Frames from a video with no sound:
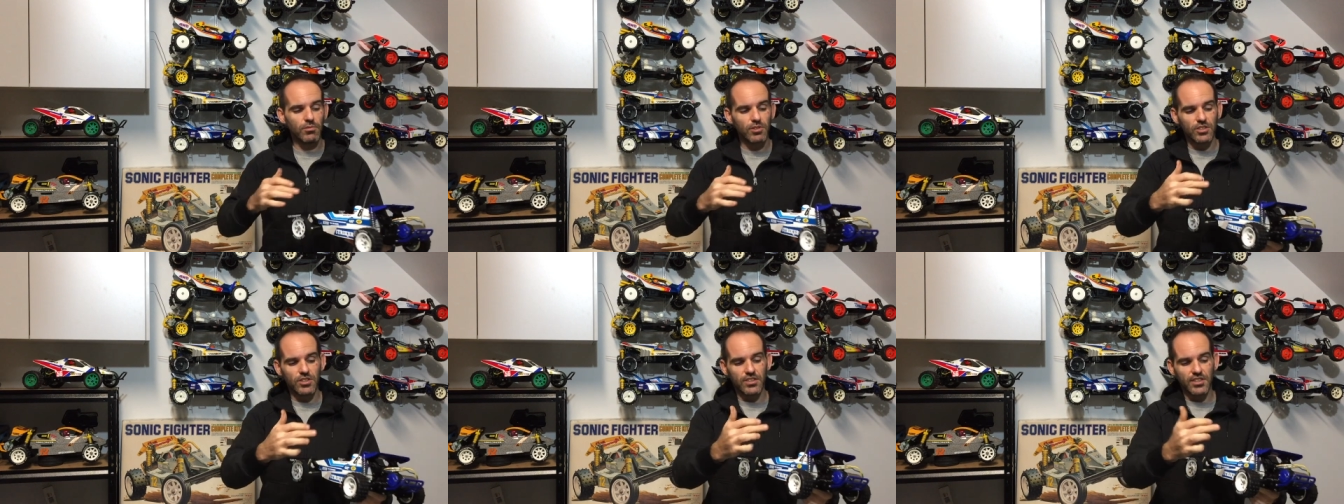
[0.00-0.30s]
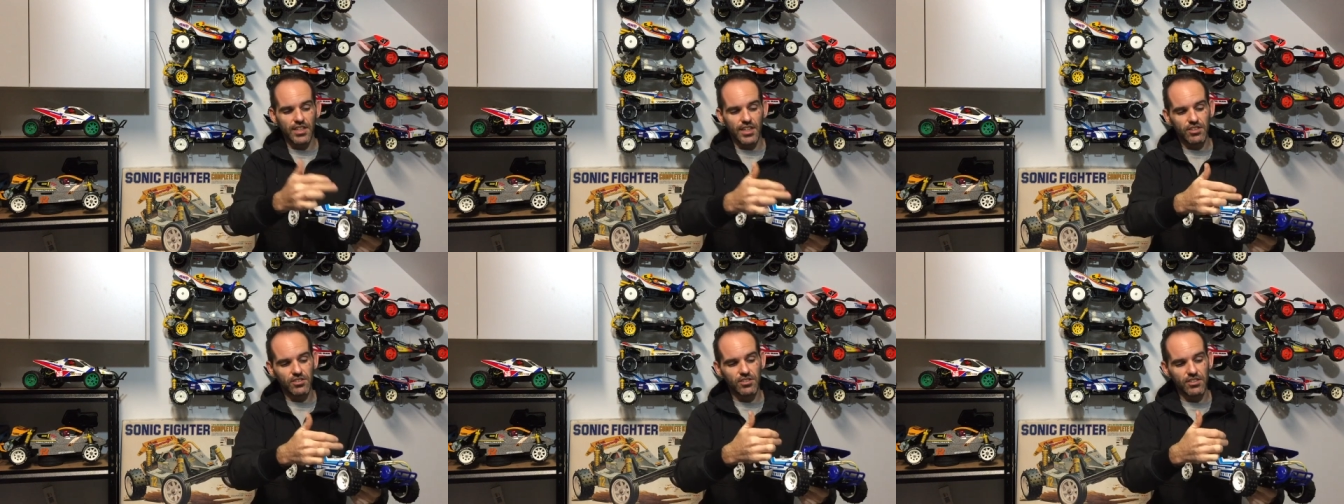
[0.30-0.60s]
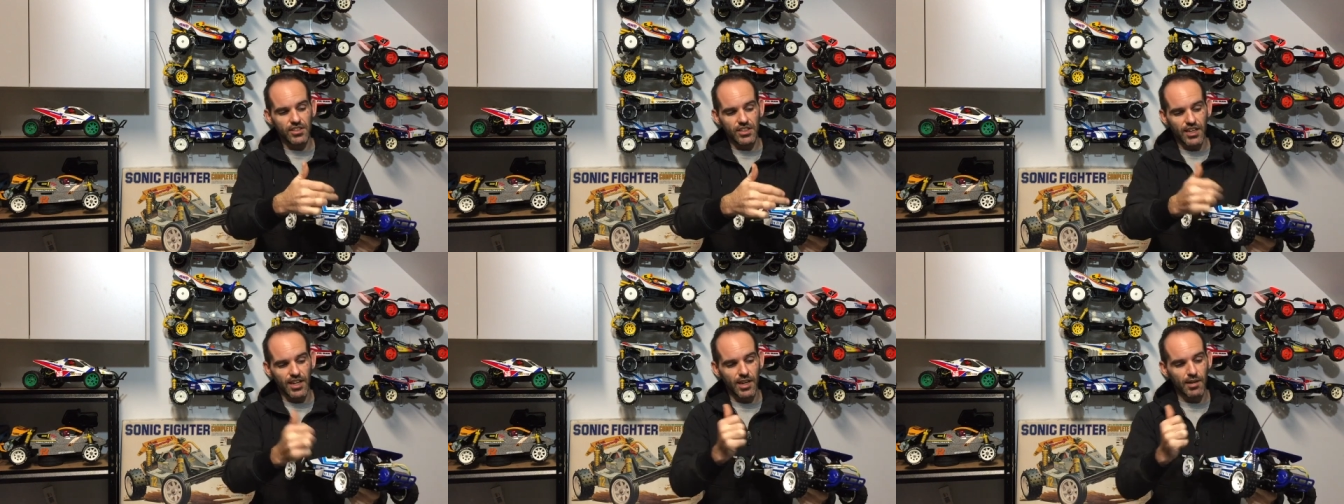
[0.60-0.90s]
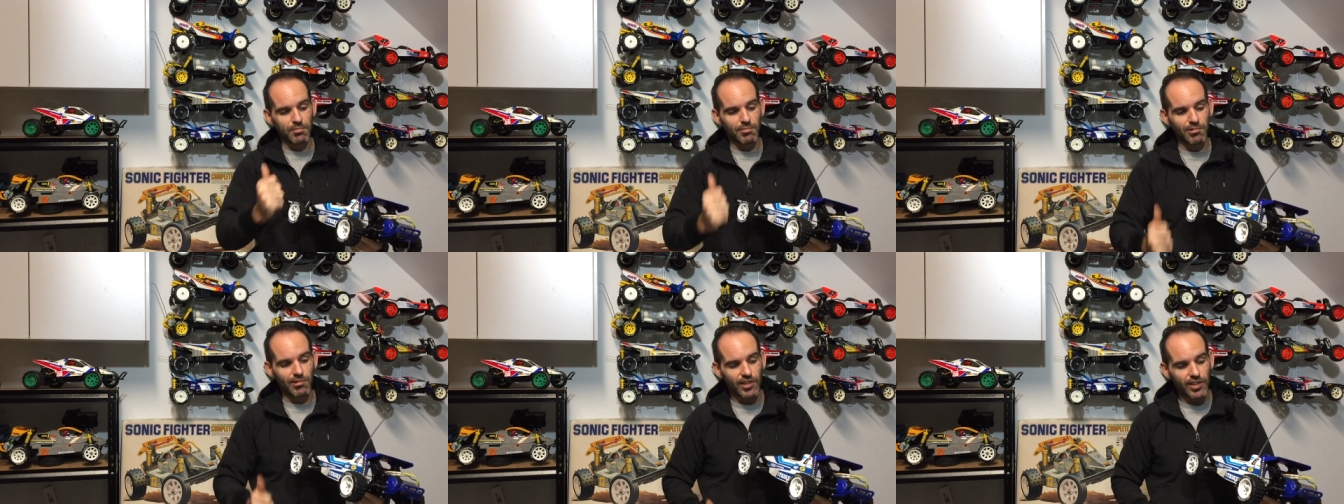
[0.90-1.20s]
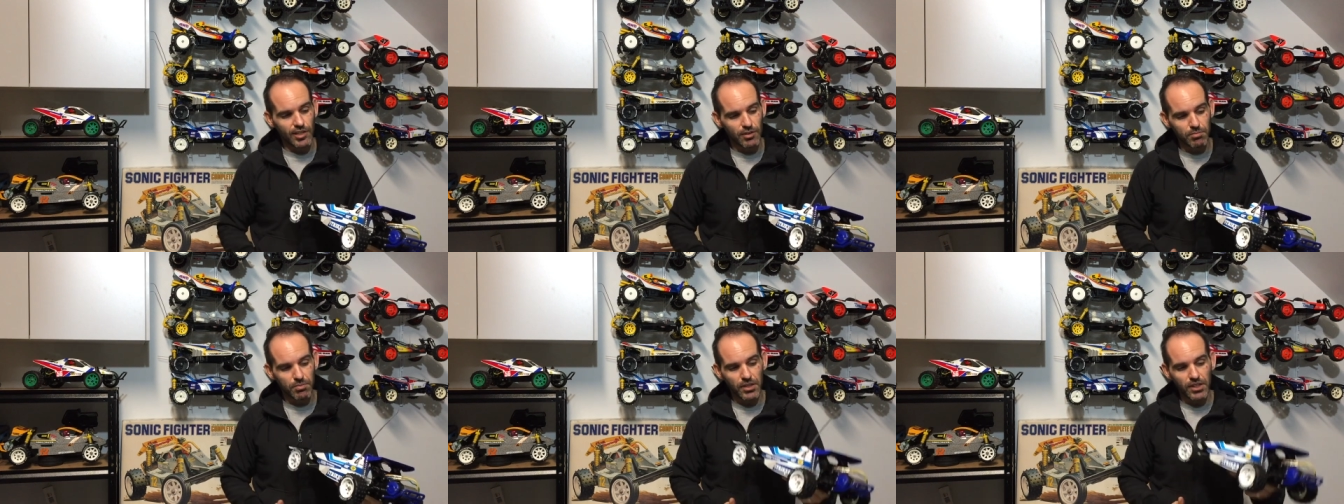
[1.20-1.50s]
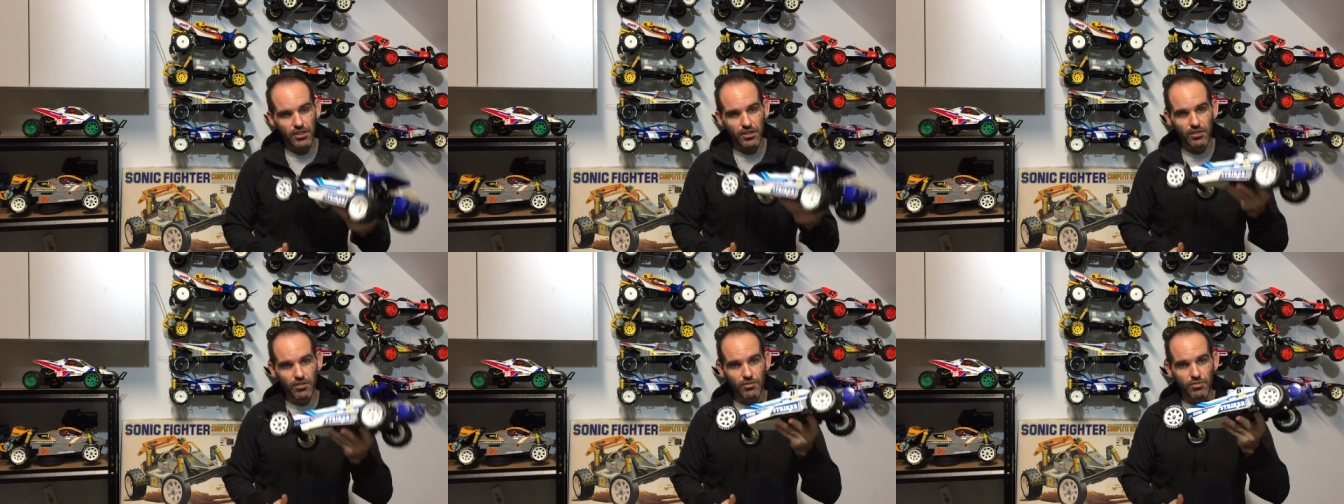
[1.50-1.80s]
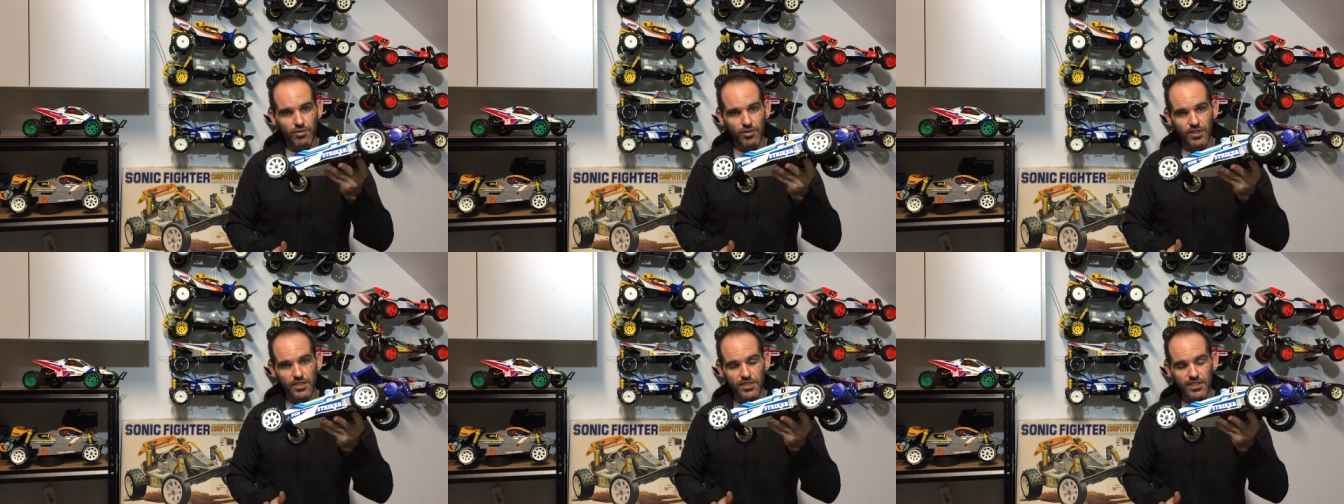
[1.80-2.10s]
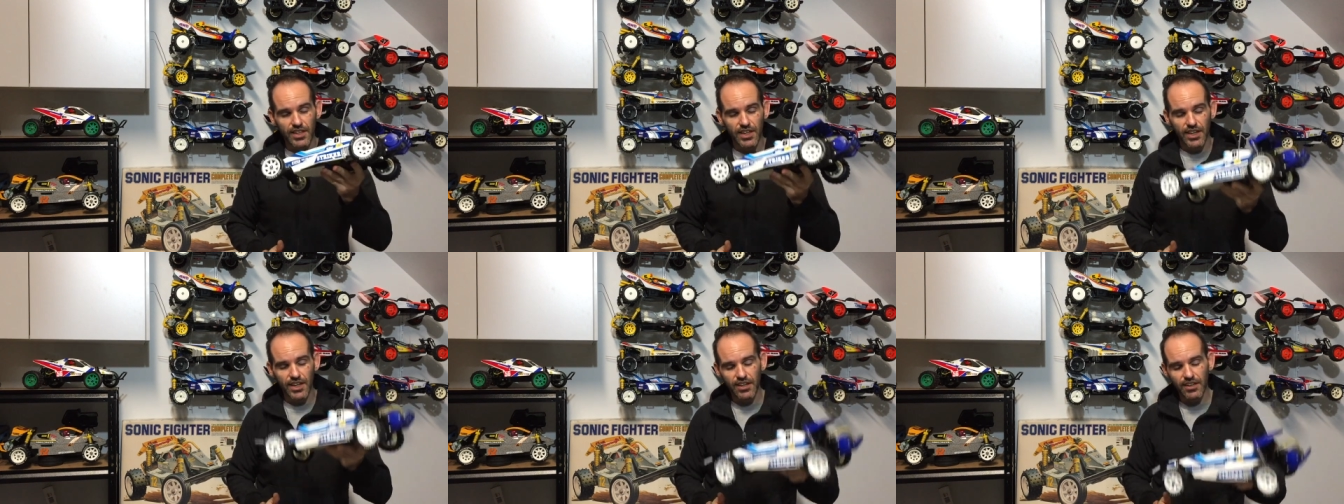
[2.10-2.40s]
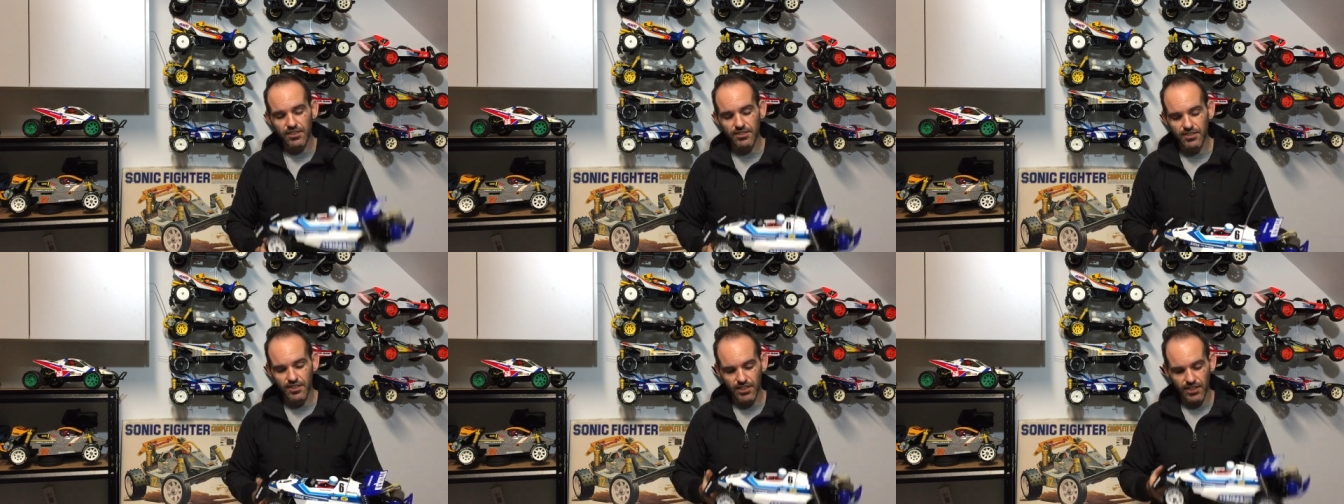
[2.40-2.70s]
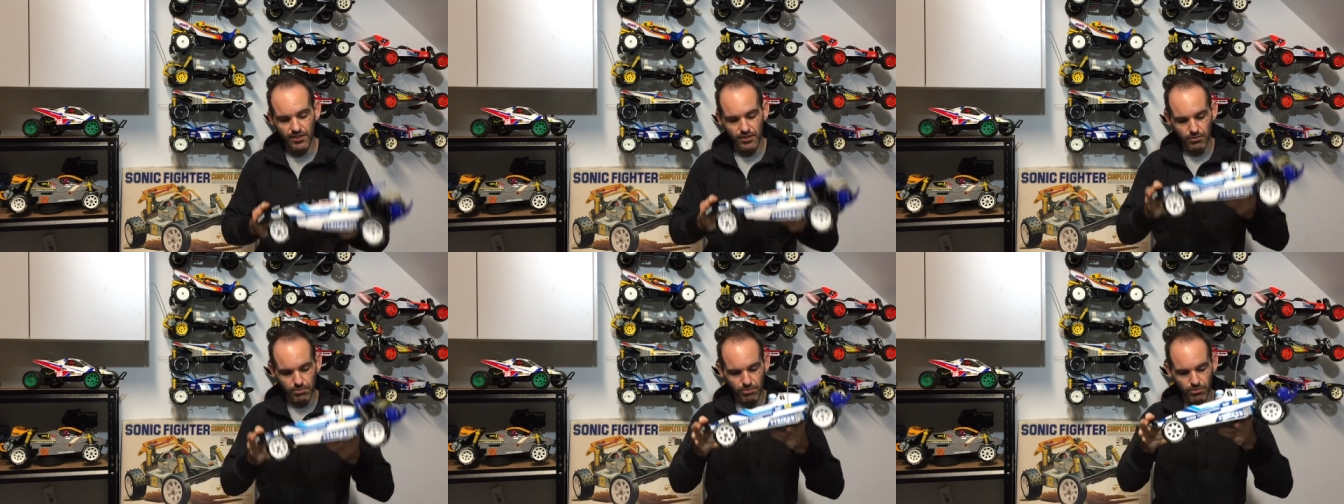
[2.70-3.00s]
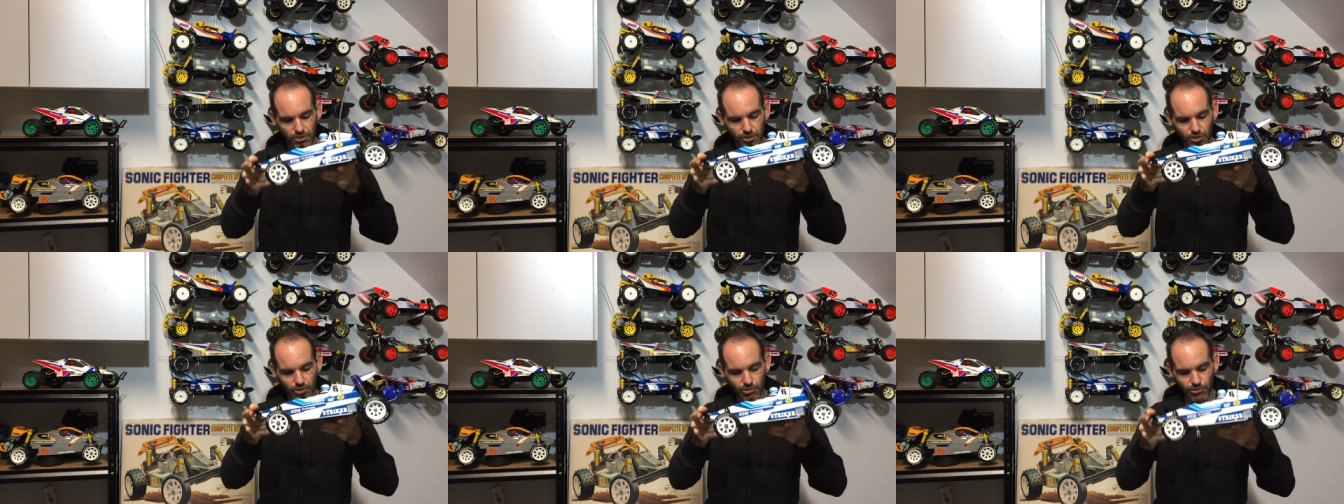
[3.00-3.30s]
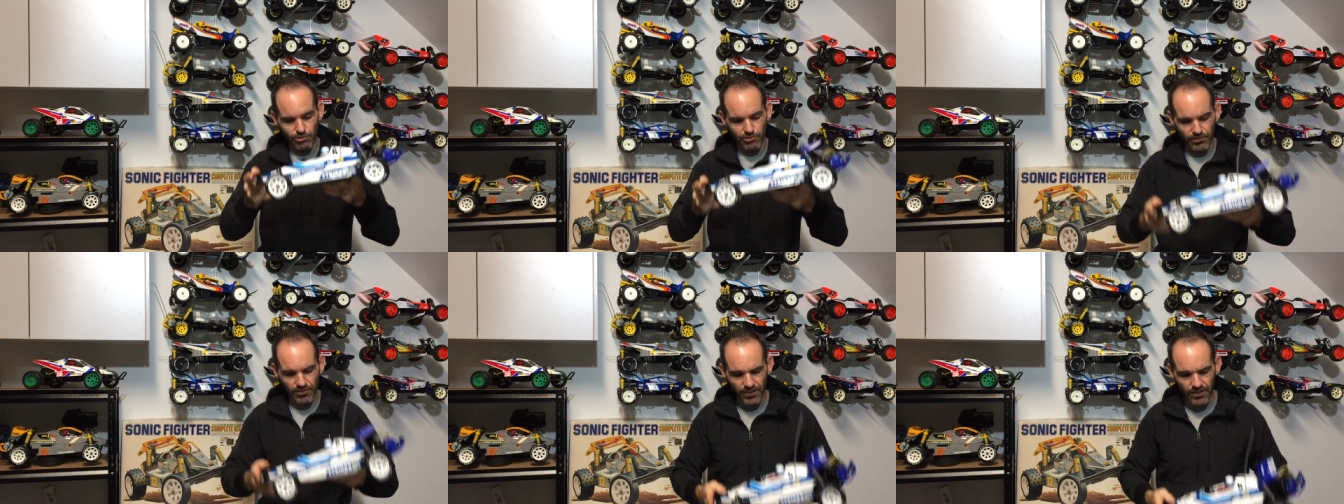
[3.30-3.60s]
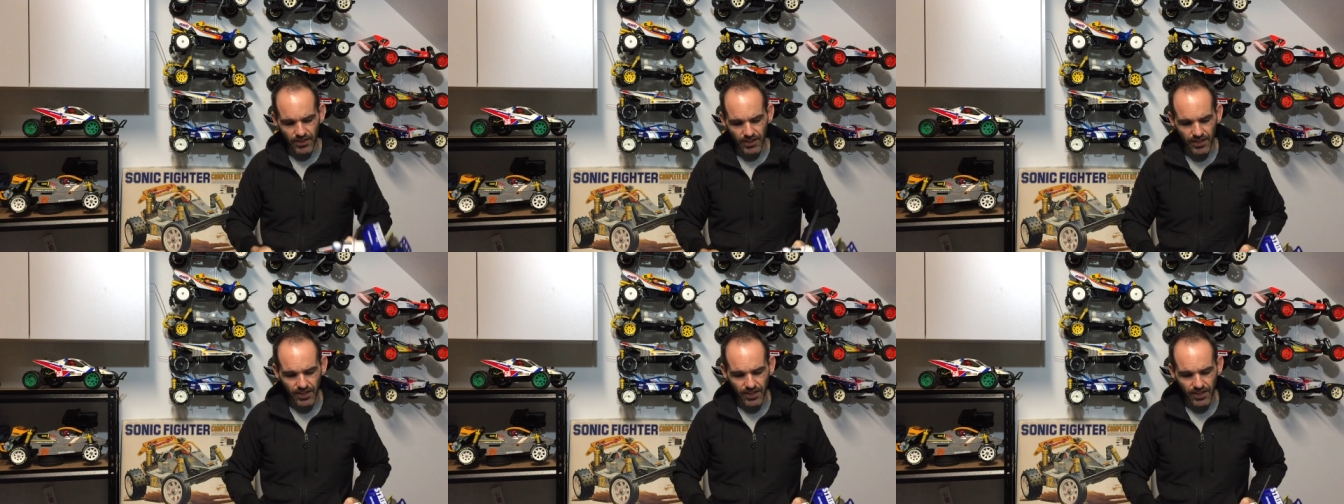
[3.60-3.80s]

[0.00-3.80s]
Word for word: which is actually the upgrade pinion for this car, so that's pretty cool.